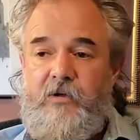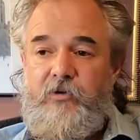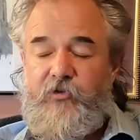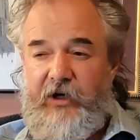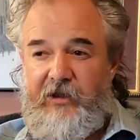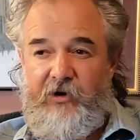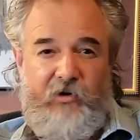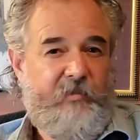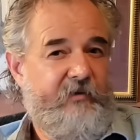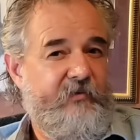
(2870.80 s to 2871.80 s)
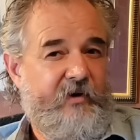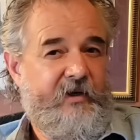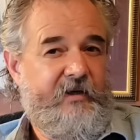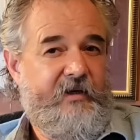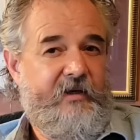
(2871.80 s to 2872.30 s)
So I lowered my front
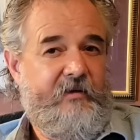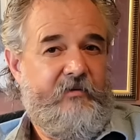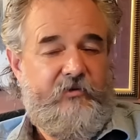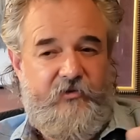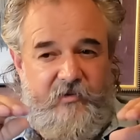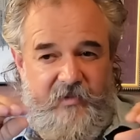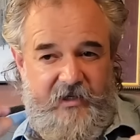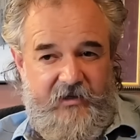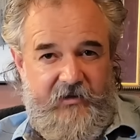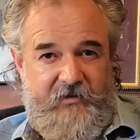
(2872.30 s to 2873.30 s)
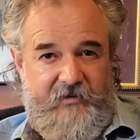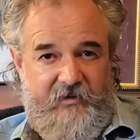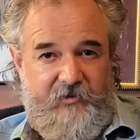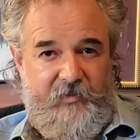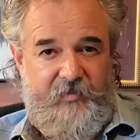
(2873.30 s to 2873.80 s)
end again just to make it a
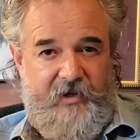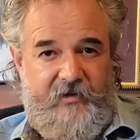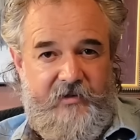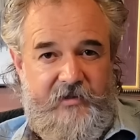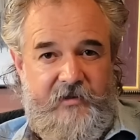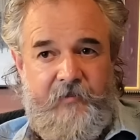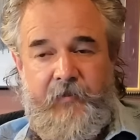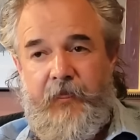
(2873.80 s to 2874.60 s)
little bit better there.